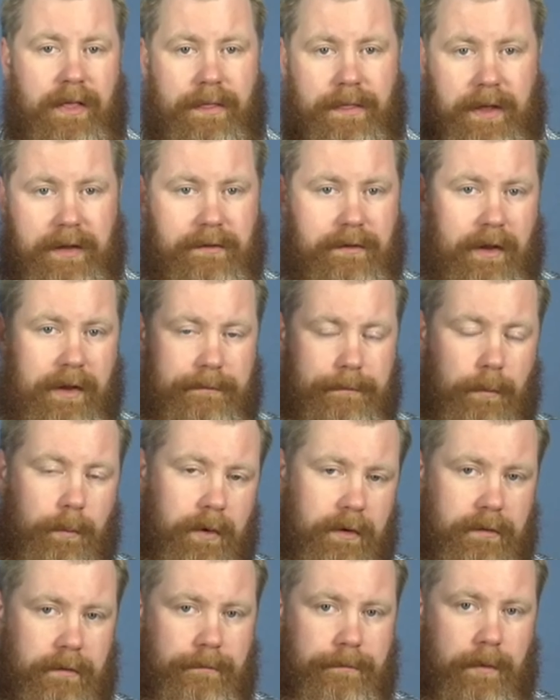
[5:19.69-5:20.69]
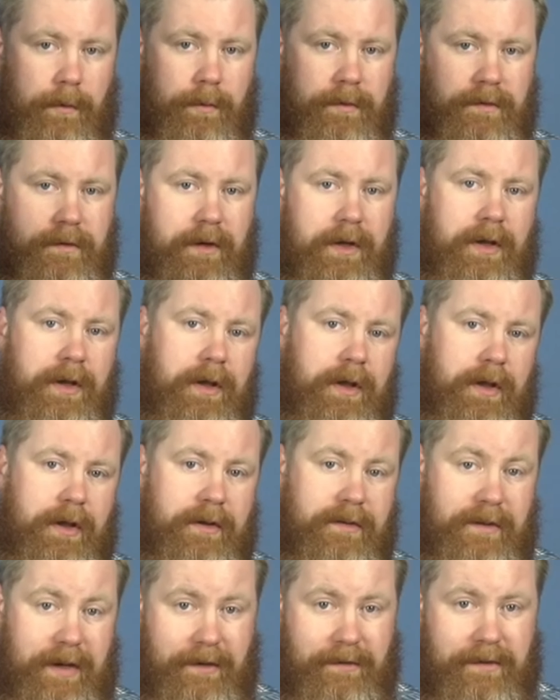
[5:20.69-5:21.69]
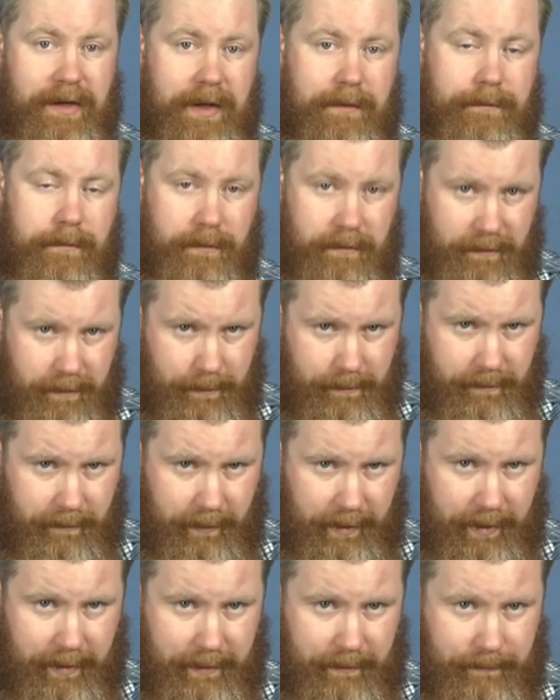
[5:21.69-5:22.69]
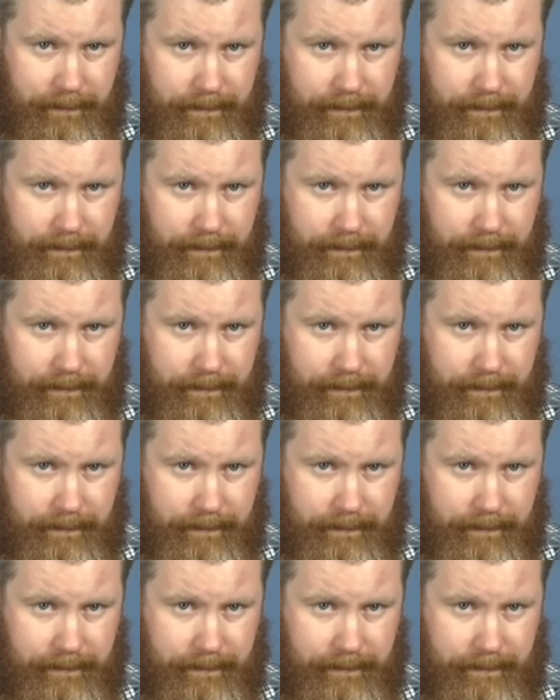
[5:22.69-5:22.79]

Thanks a lot for watching, folks. Stay safe and shoot straight.